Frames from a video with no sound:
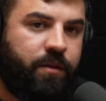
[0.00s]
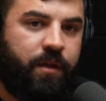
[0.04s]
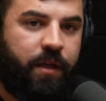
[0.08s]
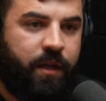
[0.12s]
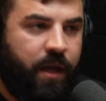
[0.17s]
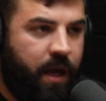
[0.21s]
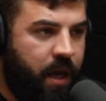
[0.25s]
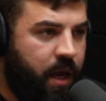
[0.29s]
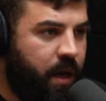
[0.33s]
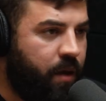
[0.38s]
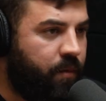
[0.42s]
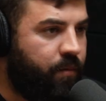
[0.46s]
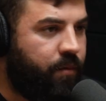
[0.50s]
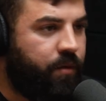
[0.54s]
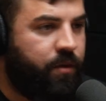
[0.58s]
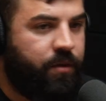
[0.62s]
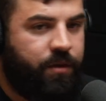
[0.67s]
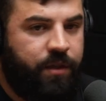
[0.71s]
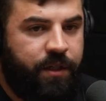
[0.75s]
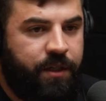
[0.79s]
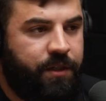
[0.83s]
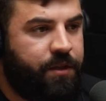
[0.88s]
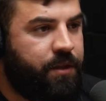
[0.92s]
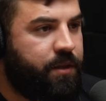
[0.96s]
It's like, hey, when you're
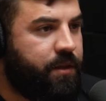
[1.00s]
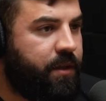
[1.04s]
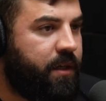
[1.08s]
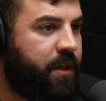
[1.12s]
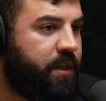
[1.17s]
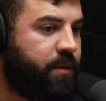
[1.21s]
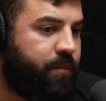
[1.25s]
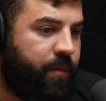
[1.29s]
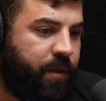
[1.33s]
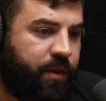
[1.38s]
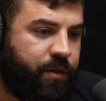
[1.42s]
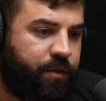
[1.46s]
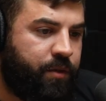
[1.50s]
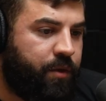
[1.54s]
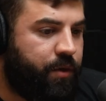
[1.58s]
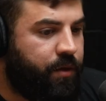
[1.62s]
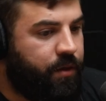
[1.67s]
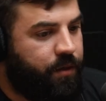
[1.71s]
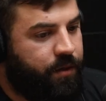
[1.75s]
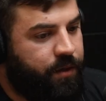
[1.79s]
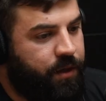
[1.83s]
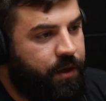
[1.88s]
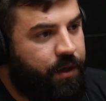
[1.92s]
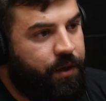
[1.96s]
teaching this, make sure
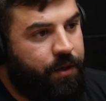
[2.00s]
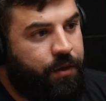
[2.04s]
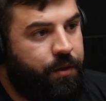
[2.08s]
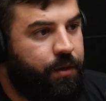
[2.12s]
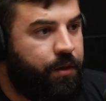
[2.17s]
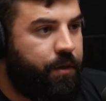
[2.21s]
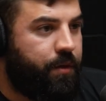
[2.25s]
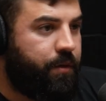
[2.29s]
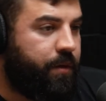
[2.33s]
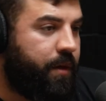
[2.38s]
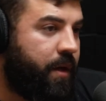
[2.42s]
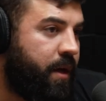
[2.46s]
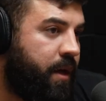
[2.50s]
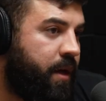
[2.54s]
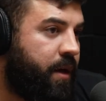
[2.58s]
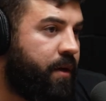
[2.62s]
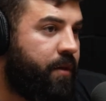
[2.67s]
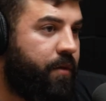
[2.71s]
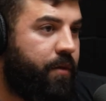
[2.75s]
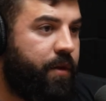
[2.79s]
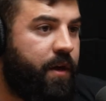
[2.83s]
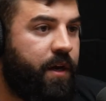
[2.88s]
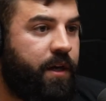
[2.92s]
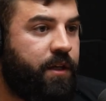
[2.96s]
you include
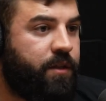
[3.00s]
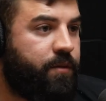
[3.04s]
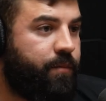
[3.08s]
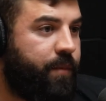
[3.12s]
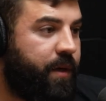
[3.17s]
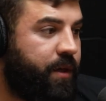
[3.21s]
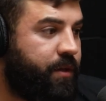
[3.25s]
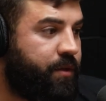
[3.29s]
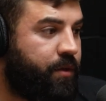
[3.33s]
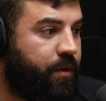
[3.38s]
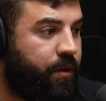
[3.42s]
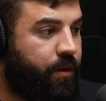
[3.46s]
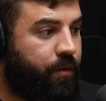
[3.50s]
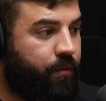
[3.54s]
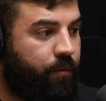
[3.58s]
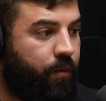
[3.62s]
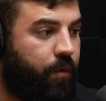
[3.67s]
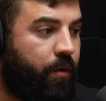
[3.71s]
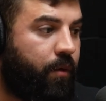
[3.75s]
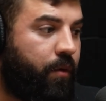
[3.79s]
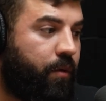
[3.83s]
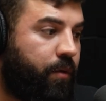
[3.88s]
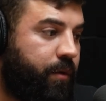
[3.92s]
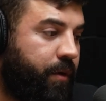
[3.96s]
this, make sure you
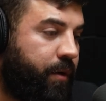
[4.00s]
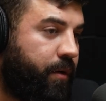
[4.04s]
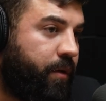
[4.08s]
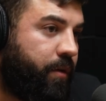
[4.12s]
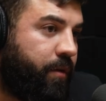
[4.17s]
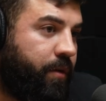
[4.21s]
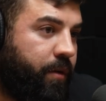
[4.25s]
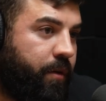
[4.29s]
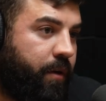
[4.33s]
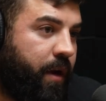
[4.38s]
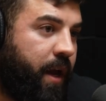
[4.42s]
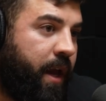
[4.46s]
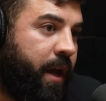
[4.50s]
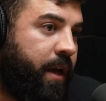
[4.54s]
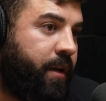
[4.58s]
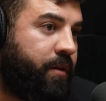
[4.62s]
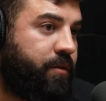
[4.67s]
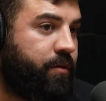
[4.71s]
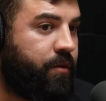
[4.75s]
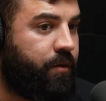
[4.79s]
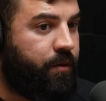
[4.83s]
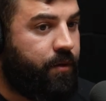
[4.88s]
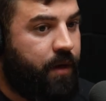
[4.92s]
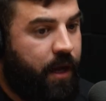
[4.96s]
roll your
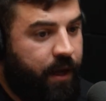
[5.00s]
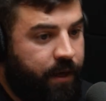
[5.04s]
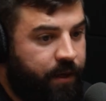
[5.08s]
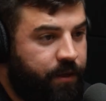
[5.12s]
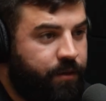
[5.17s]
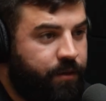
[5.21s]
hand so you're not